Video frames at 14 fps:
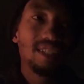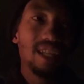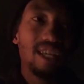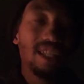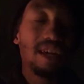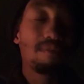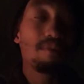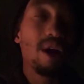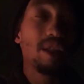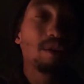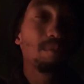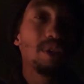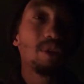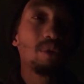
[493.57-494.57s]
Like they'd
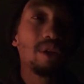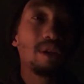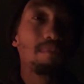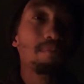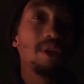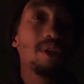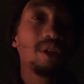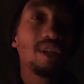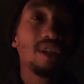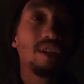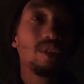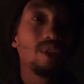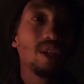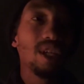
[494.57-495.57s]
rather be doing a million
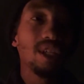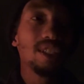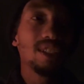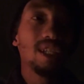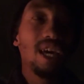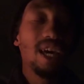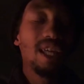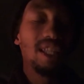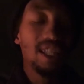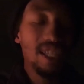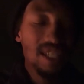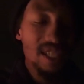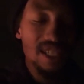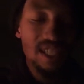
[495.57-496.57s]
other things.
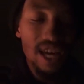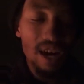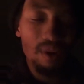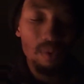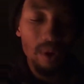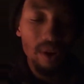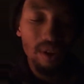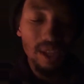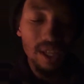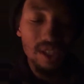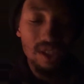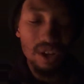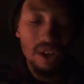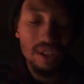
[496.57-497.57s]
This is not where they
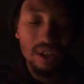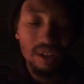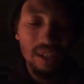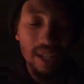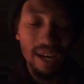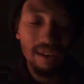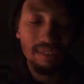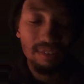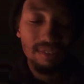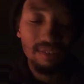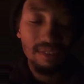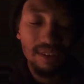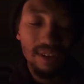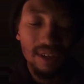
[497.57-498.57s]
saw their
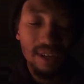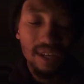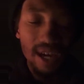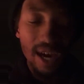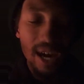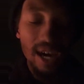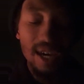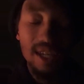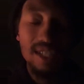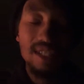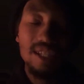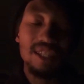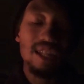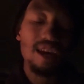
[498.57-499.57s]
life
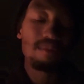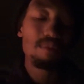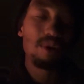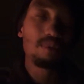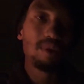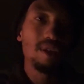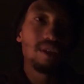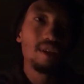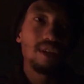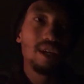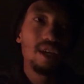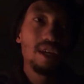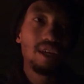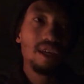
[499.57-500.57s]
as in that moment.
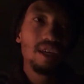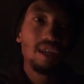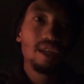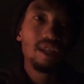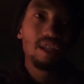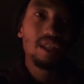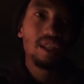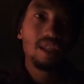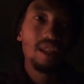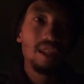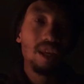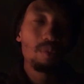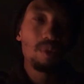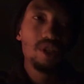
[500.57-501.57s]

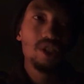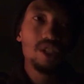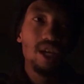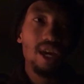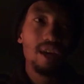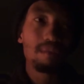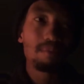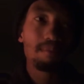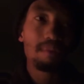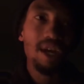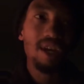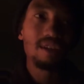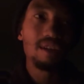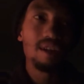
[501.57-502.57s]
They wish they had
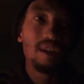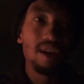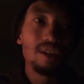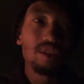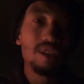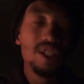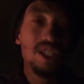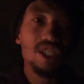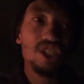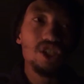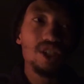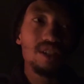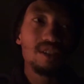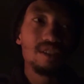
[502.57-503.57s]
made other
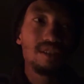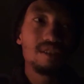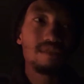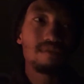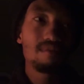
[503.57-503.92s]
decisions.